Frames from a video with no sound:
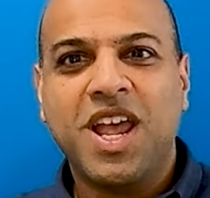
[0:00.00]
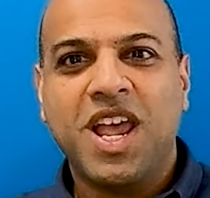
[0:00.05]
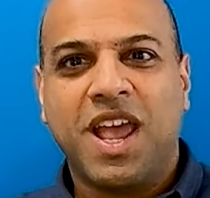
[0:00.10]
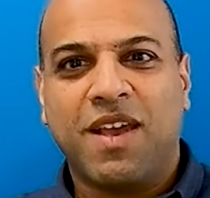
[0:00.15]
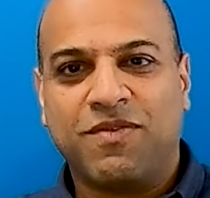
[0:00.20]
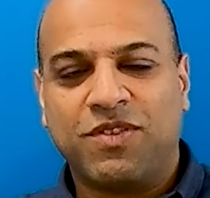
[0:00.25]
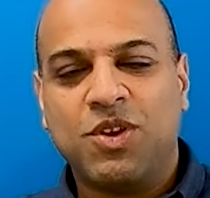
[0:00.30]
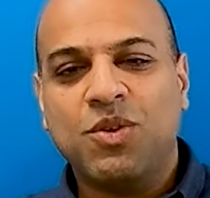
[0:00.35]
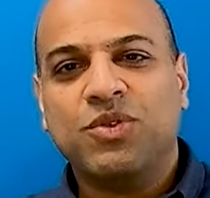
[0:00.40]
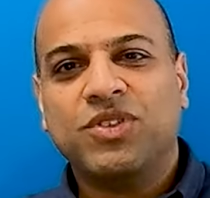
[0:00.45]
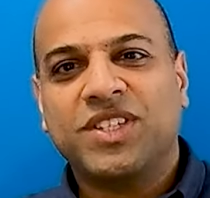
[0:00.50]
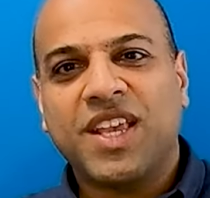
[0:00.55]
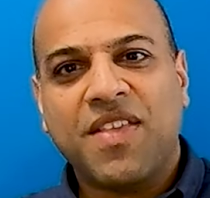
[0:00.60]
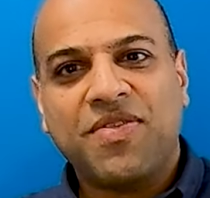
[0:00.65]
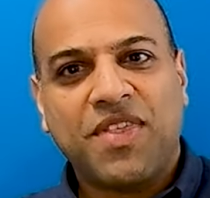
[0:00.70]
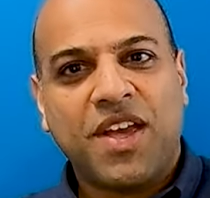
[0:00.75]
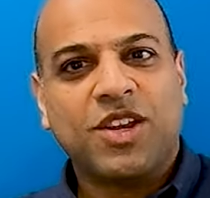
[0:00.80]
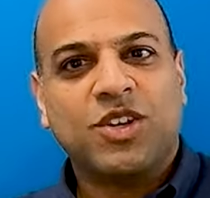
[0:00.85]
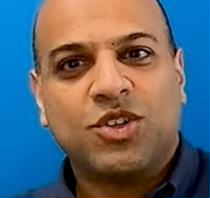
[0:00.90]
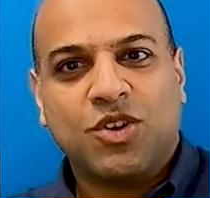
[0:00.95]
If you
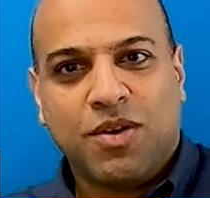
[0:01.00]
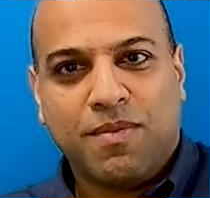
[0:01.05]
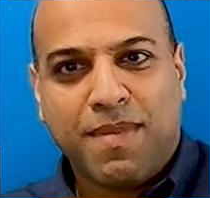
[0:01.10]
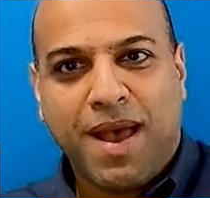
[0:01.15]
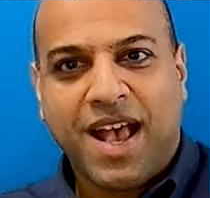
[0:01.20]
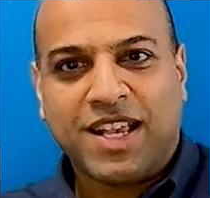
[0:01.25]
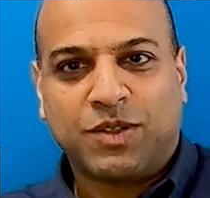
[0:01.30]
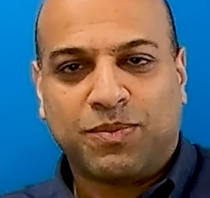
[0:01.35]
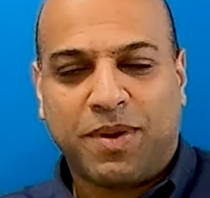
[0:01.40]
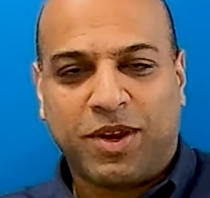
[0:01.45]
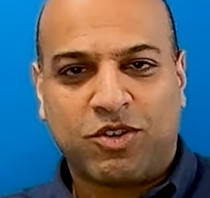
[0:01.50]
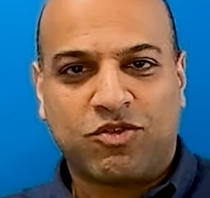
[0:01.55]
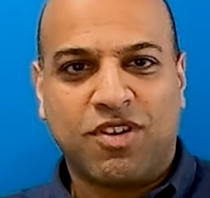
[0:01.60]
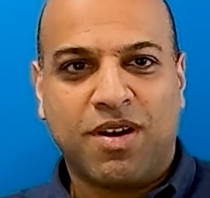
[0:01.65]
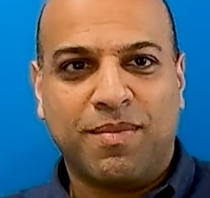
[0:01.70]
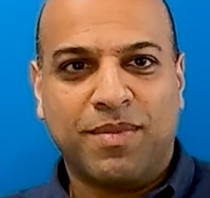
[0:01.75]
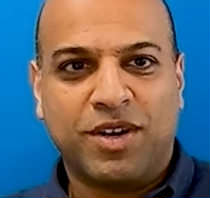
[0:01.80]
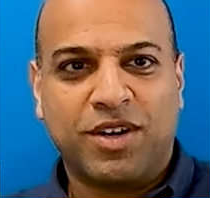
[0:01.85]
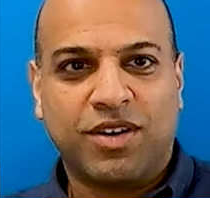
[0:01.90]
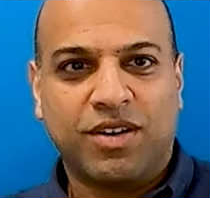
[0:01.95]
sent that to a mass
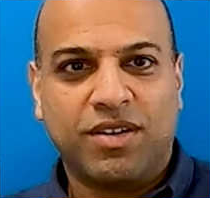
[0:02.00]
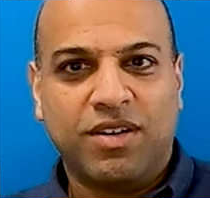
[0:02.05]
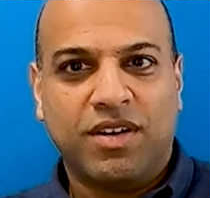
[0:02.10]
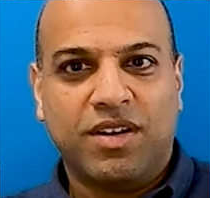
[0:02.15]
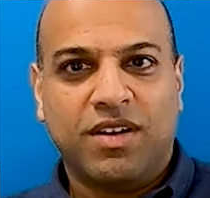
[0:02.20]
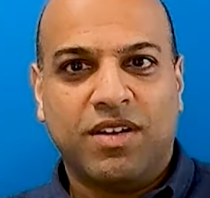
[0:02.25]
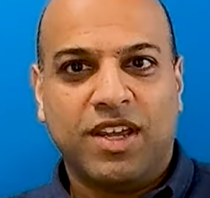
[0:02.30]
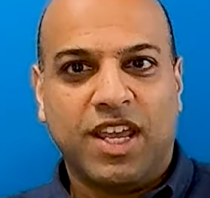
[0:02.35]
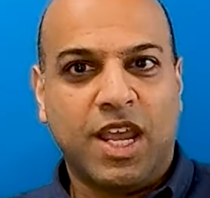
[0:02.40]
spectrometer,